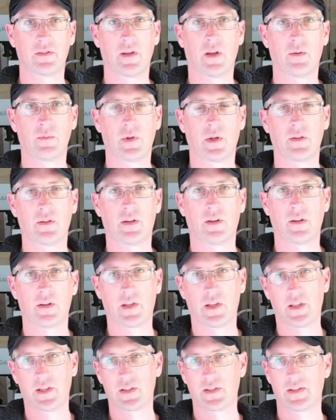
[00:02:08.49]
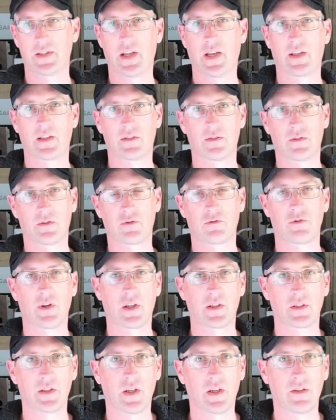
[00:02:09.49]
so I'm not targeting snags or
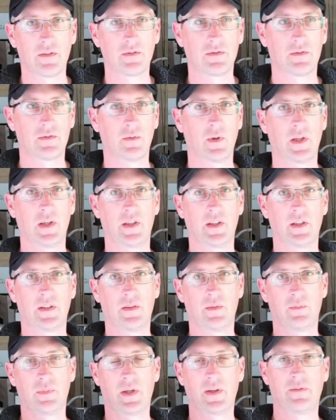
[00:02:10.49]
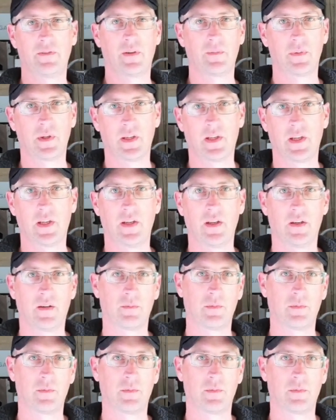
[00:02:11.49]
structure where you need to beef up your gear.